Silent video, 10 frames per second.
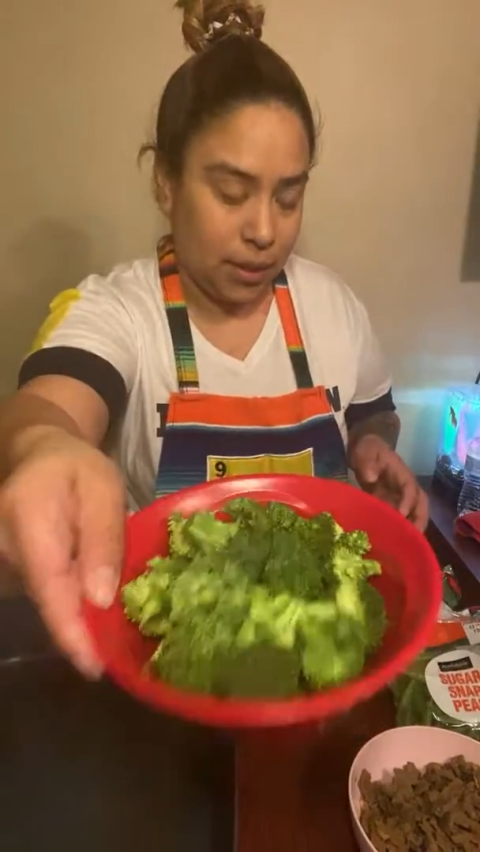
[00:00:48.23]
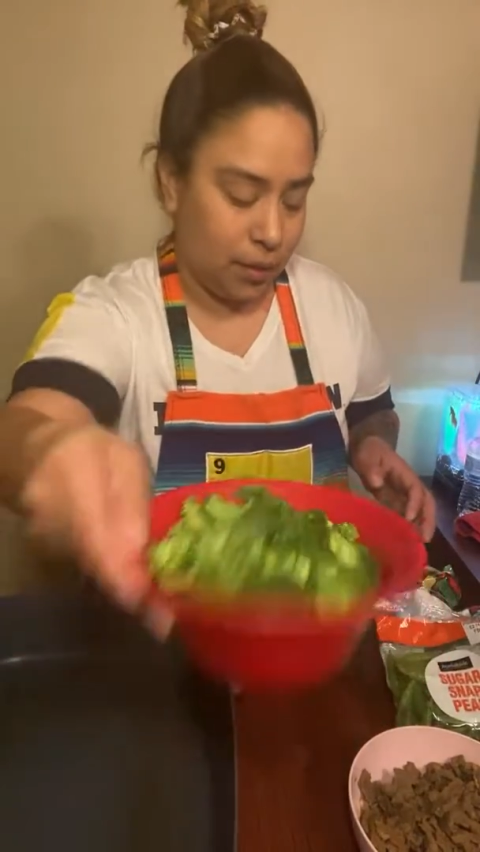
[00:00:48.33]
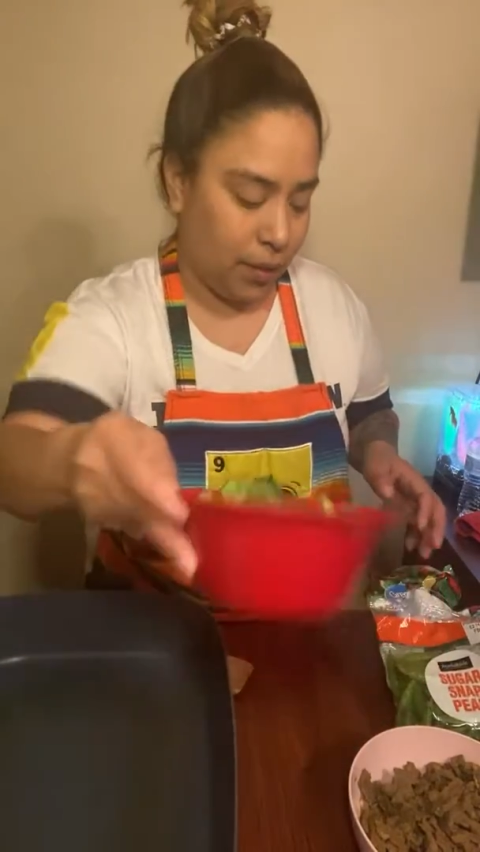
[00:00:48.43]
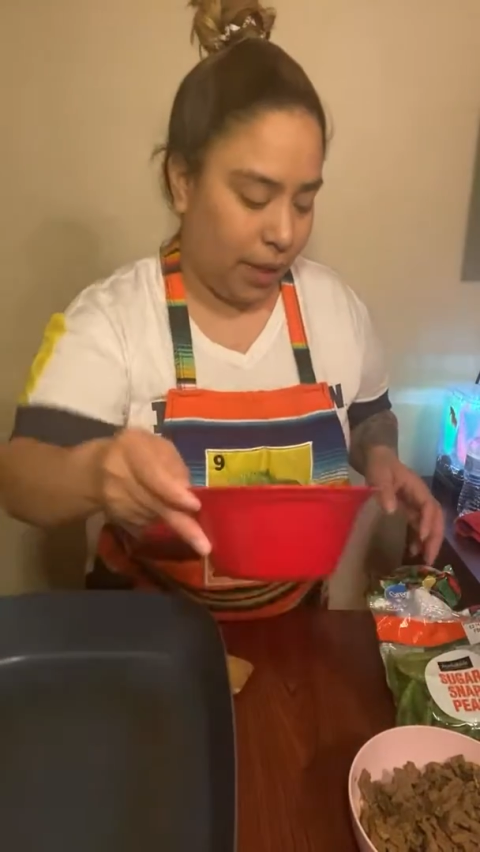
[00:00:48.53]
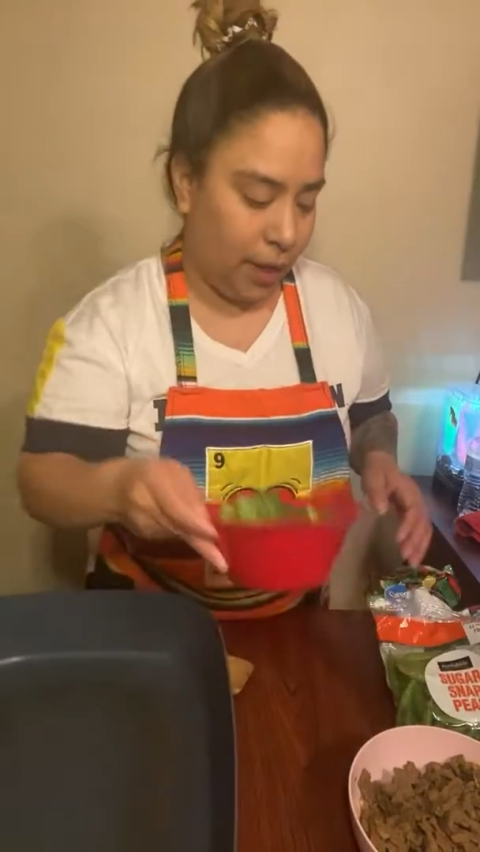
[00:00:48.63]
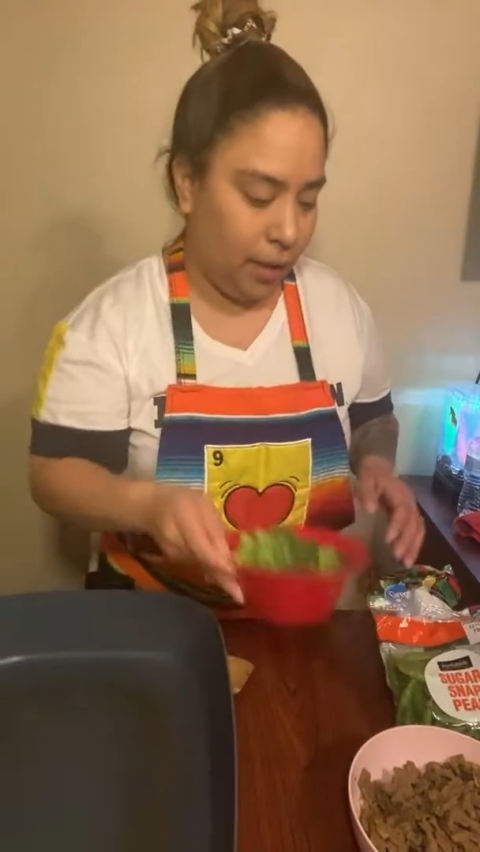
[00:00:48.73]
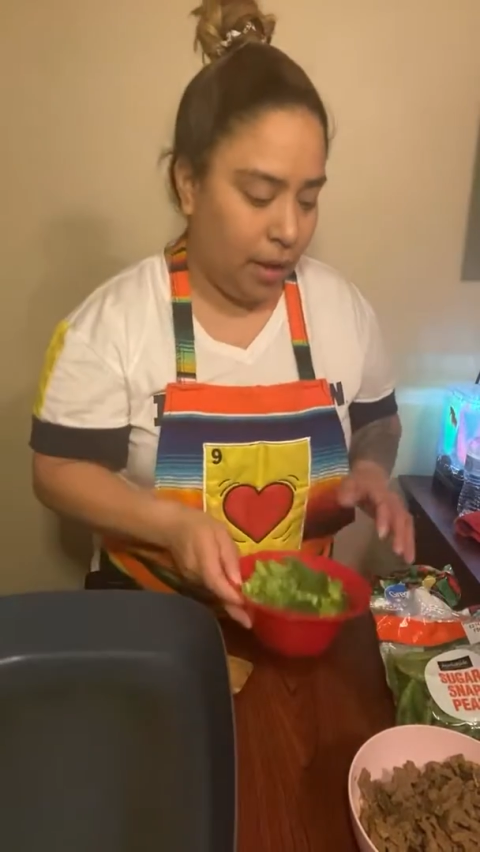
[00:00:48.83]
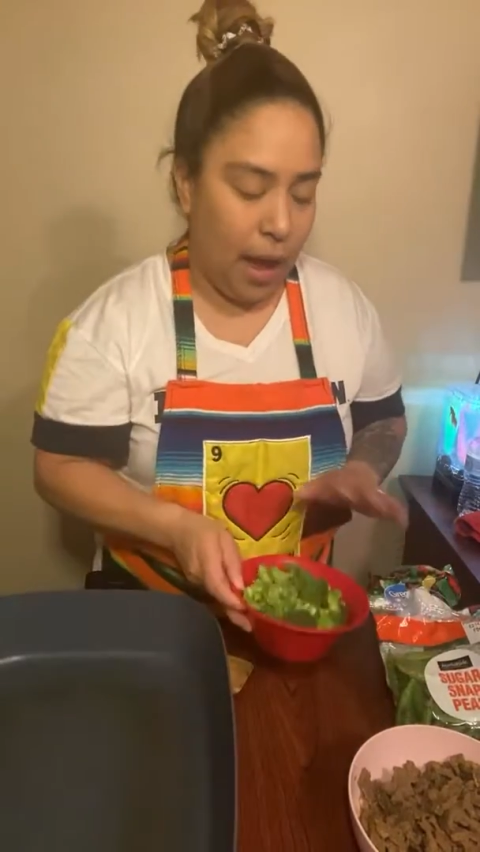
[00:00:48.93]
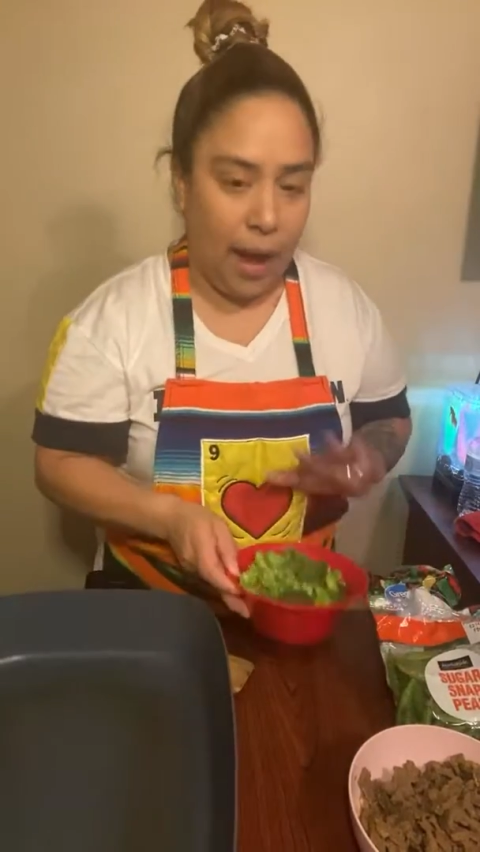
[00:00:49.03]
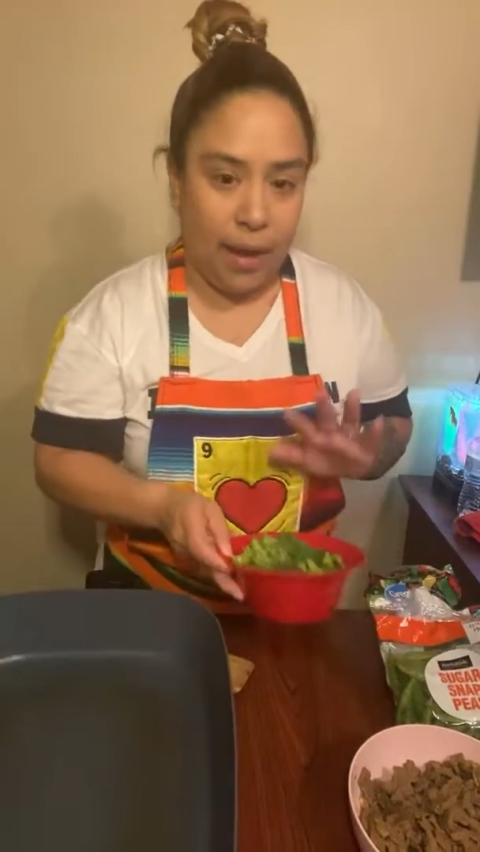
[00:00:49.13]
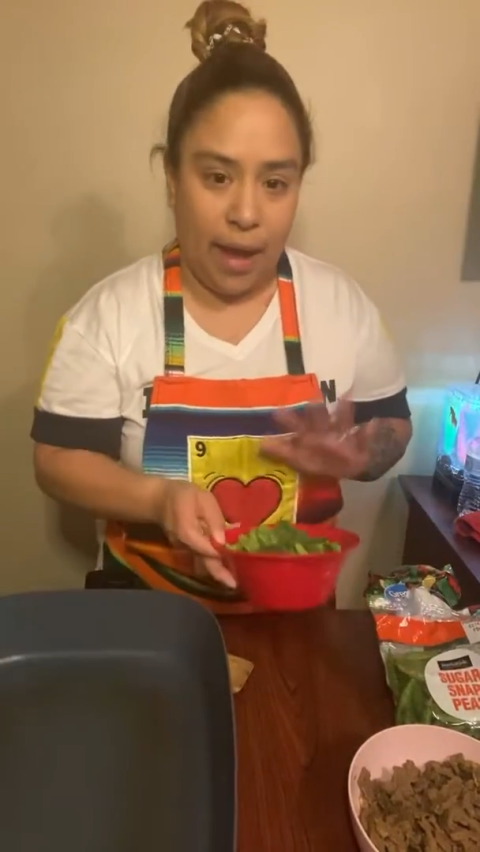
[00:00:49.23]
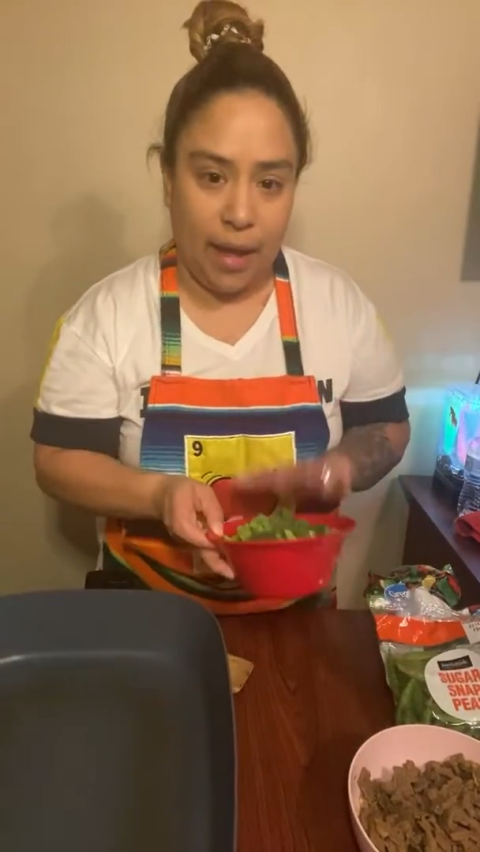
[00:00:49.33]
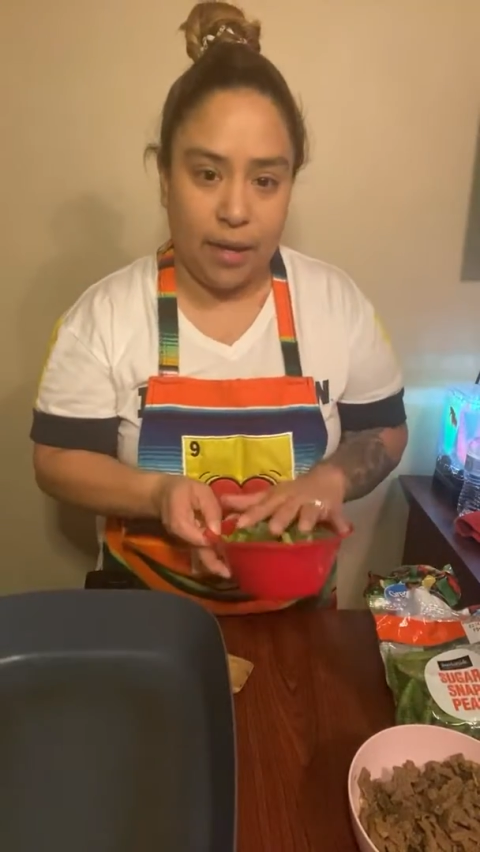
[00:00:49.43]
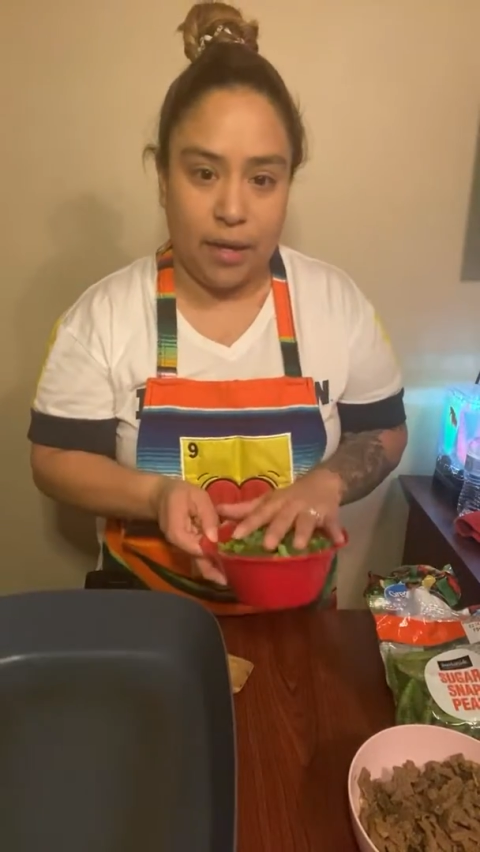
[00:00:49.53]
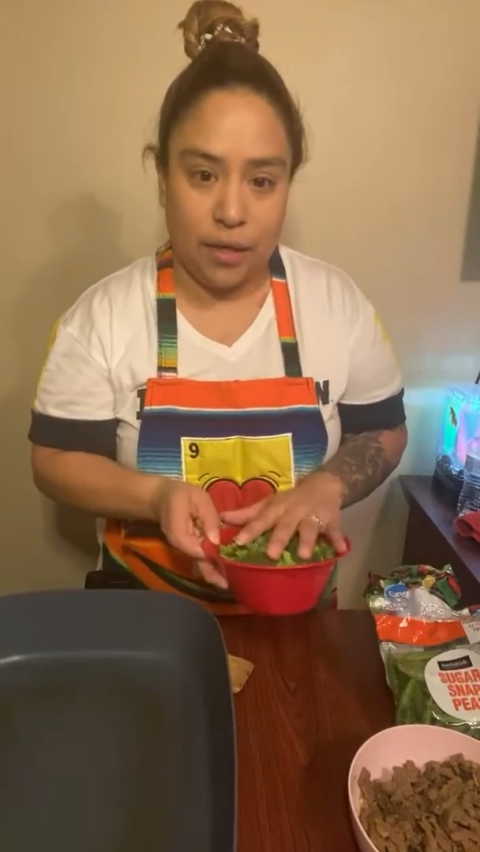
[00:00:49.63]
Okay, I
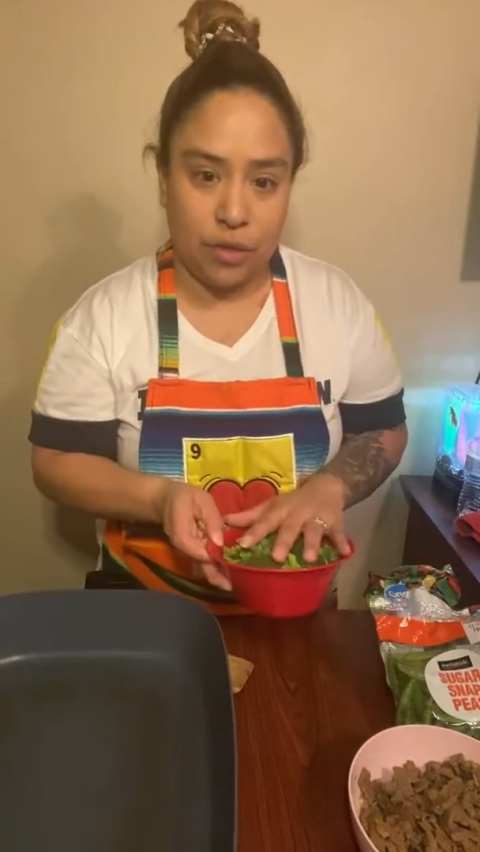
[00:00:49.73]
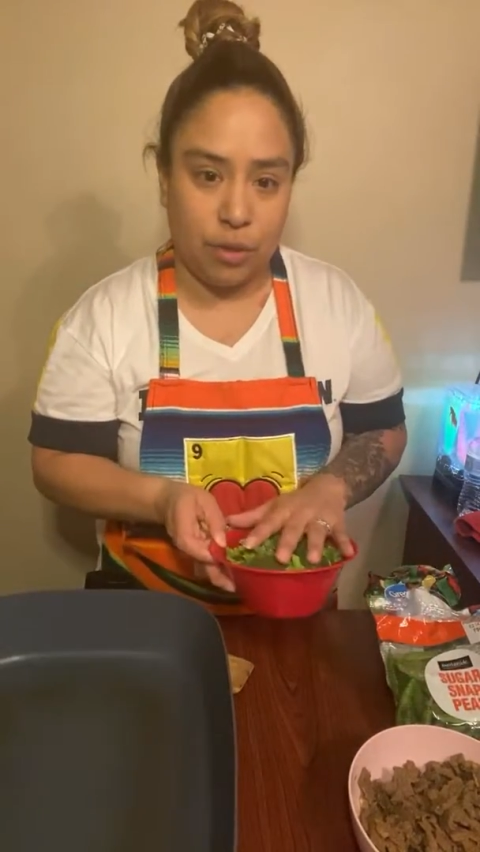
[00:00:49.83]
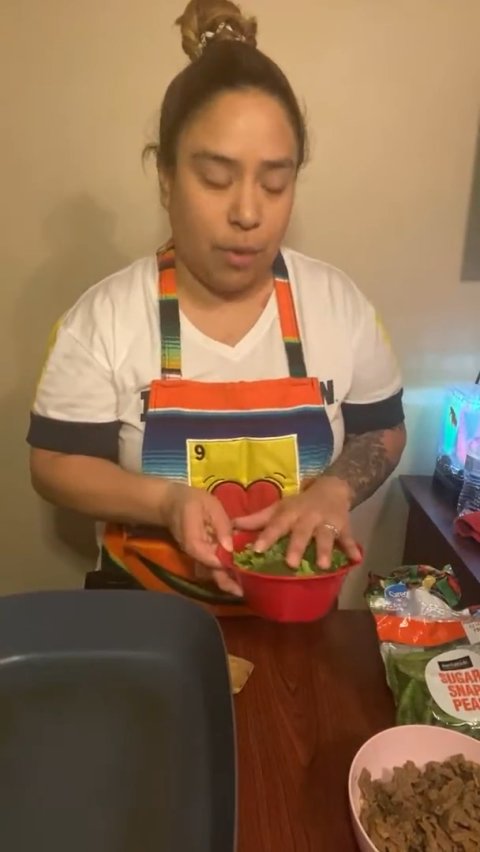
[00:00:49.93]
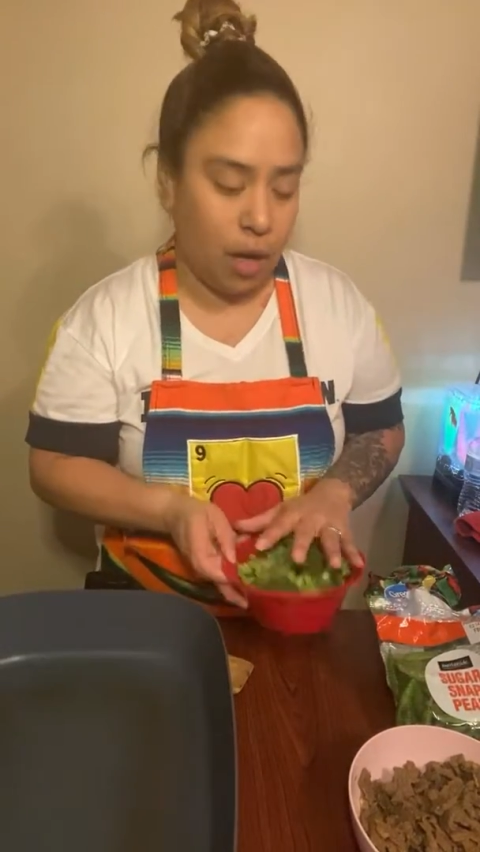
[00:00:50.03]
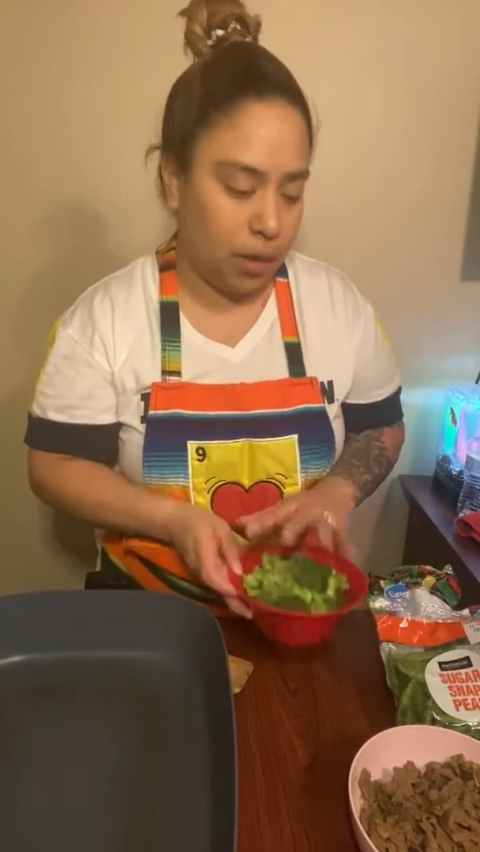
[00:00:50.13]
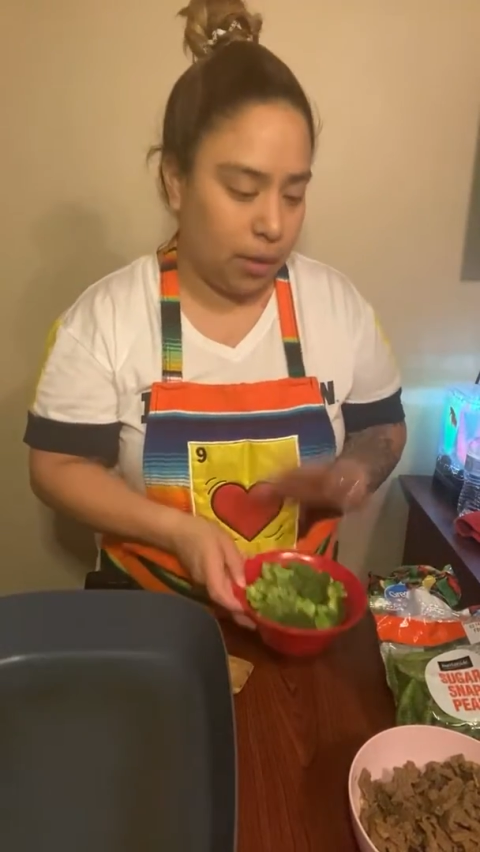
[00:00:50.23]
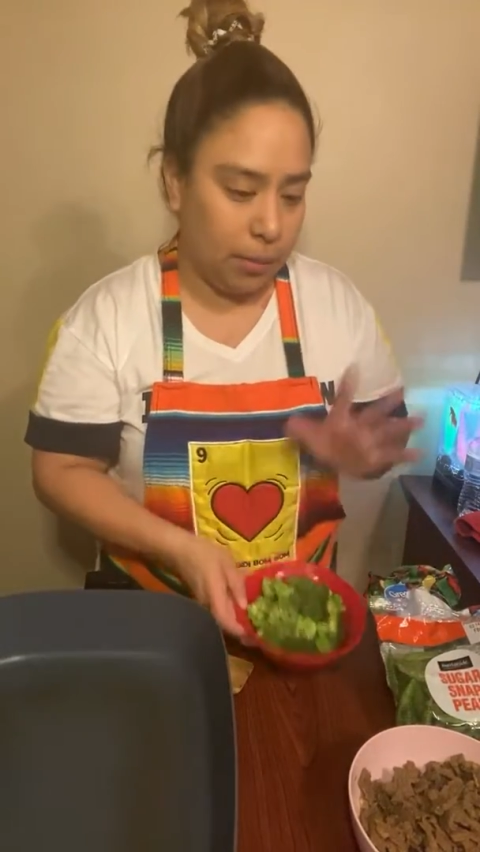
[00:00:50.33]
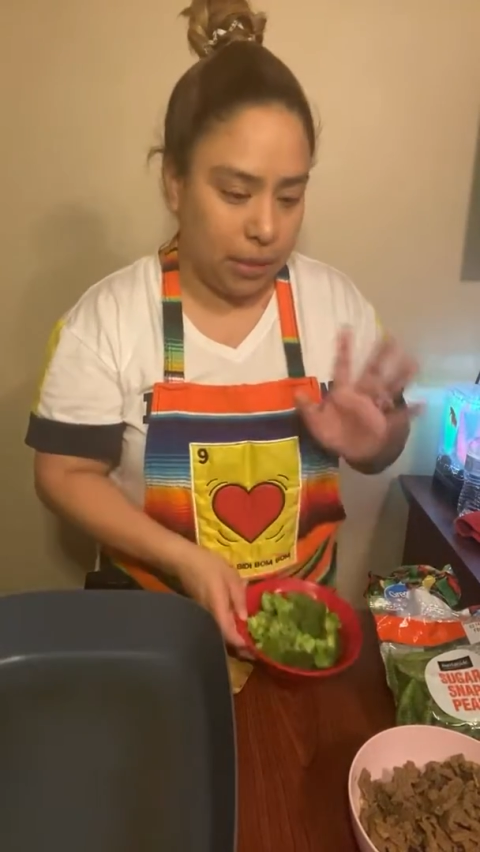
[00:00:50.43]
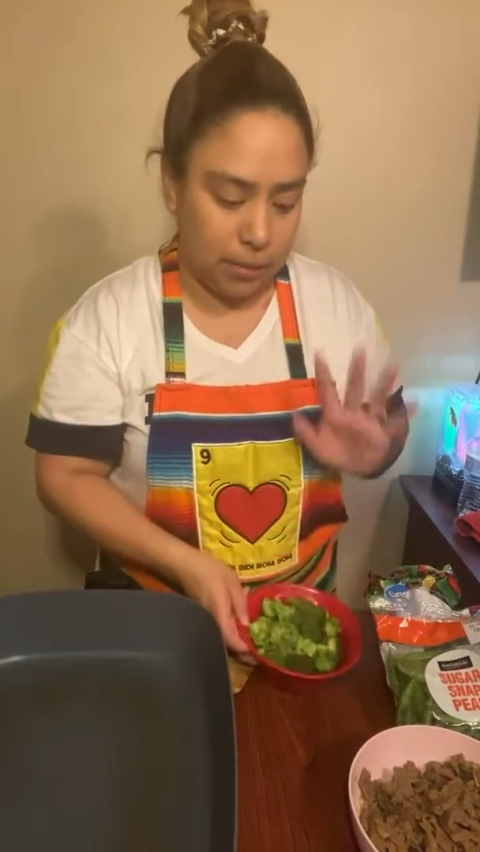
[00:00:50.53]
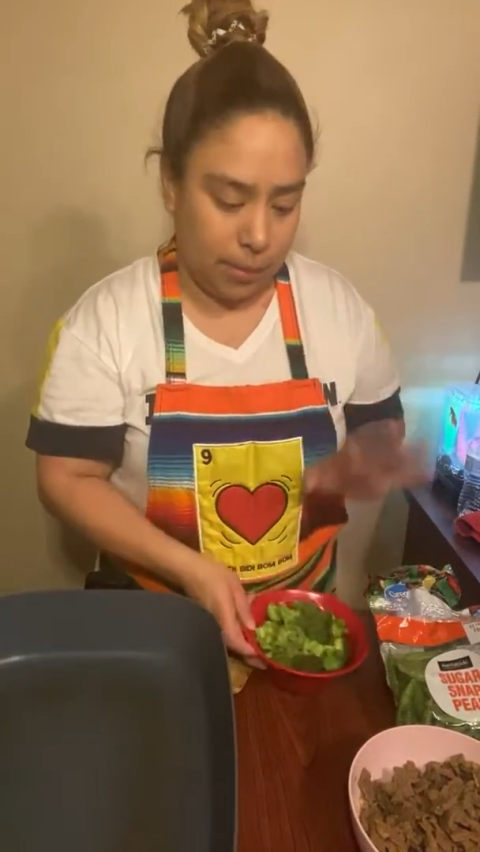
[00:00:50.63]
added extra broccoli because